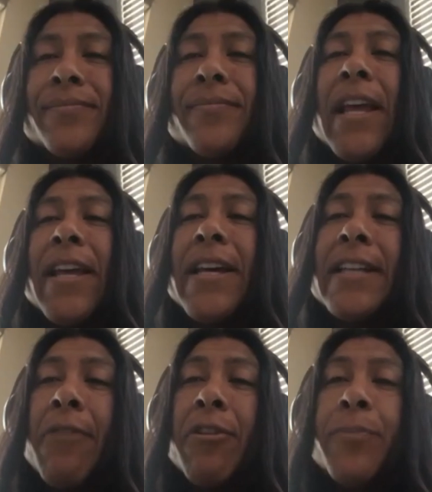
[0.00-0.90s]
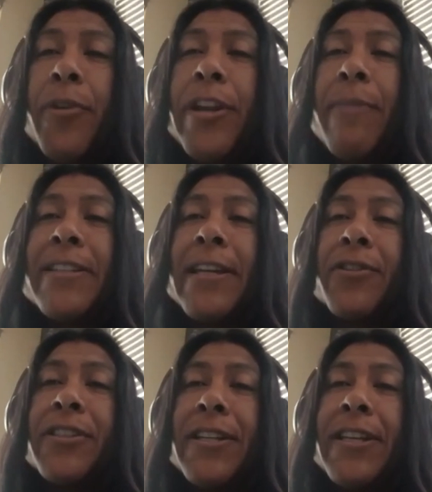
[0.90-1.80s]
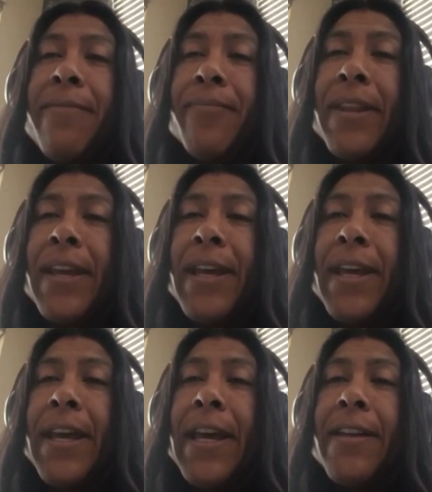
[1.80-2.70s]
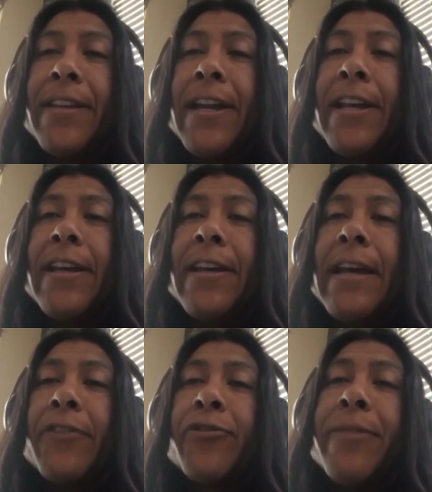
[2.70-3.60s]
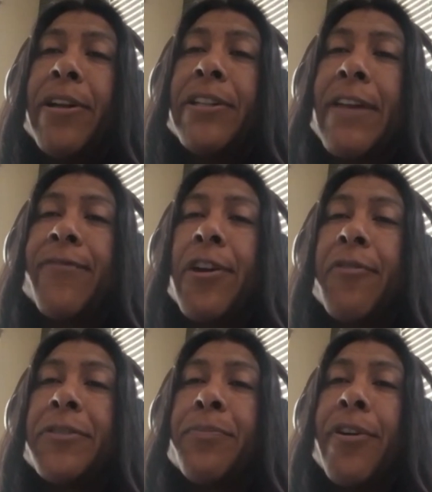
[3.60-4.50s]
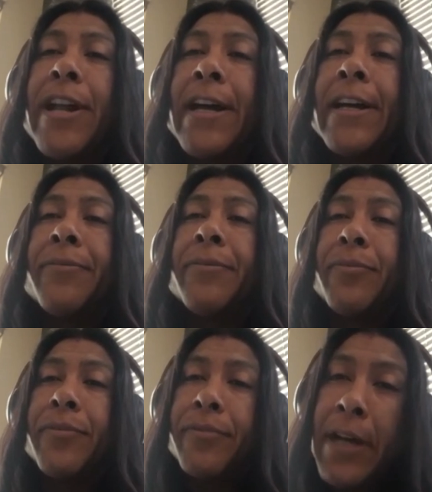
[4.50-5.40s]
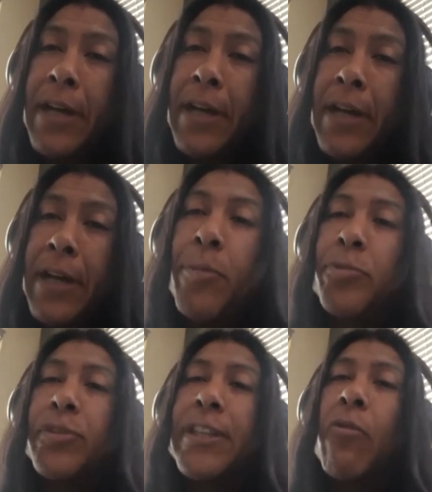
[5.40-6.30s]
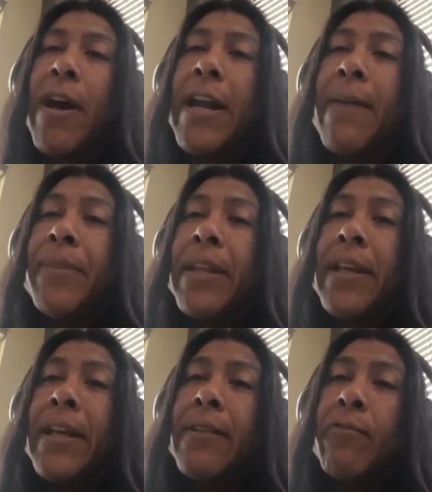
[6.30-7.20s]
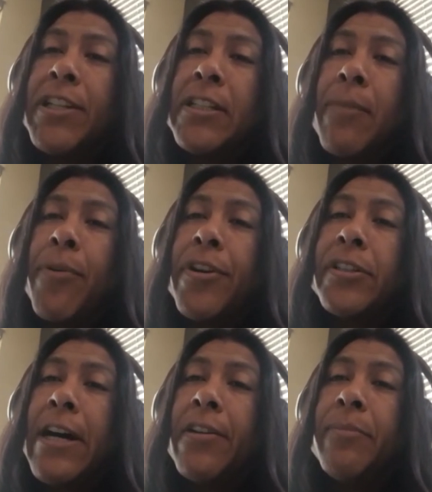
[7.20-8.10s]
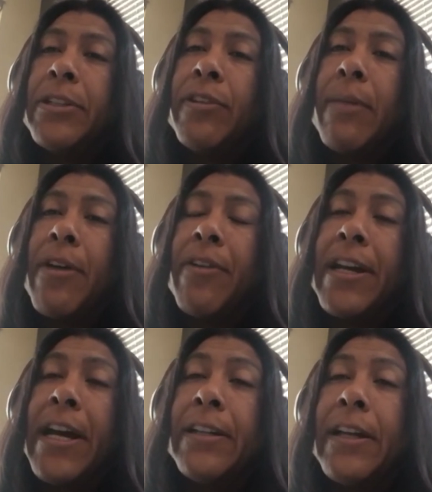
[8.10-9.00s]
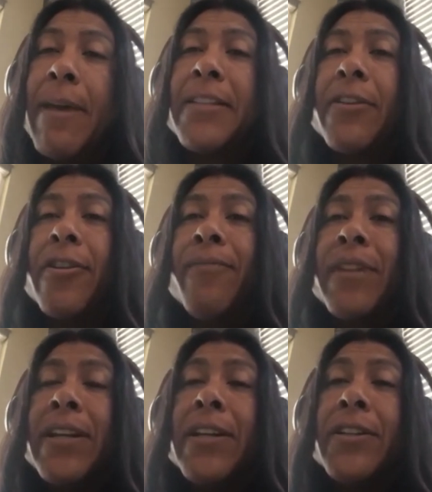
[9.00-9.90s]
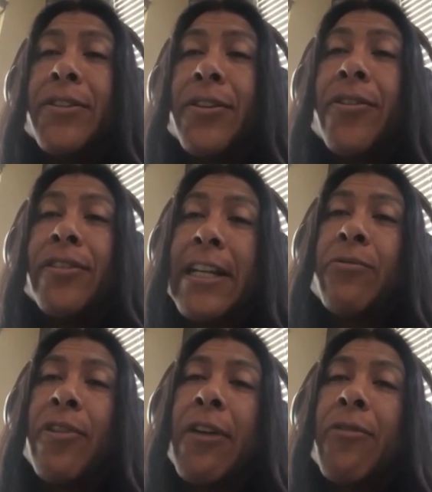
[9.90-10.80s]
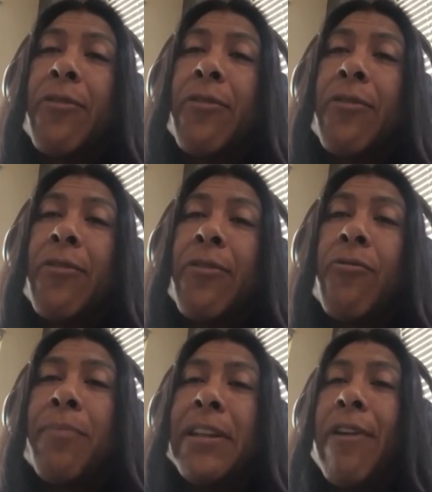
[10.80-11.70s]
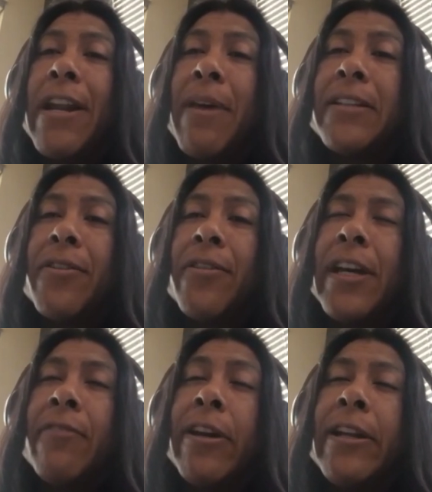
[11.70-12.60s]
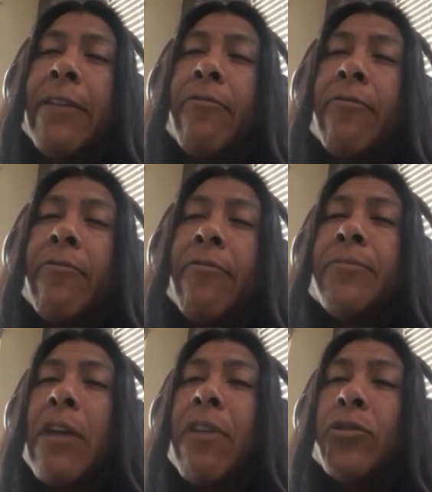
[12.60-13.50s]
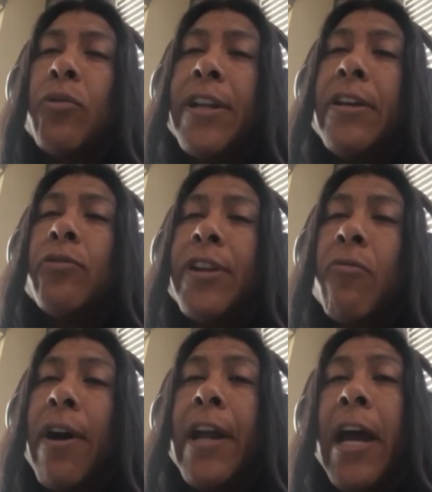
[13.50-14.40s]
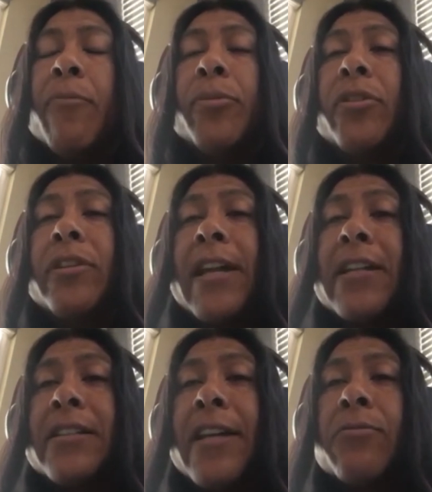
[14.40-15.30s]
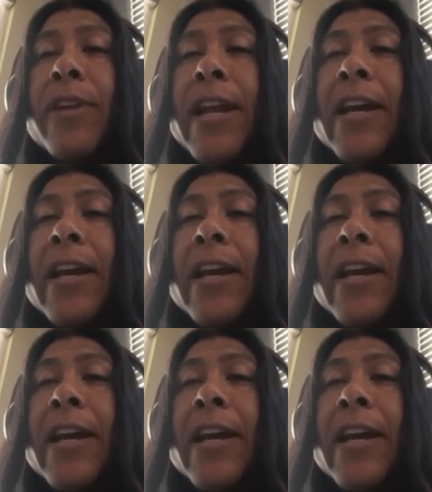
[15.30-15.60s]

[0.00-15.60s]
Yes, I was born in Mexico City, and then 3 months after I was born, my family moved to Tijuana, which is a border town between America and Mexico. So that's where I grew up, in Tijuana, Mexico. And when I was around 2021, I moved to United States when I got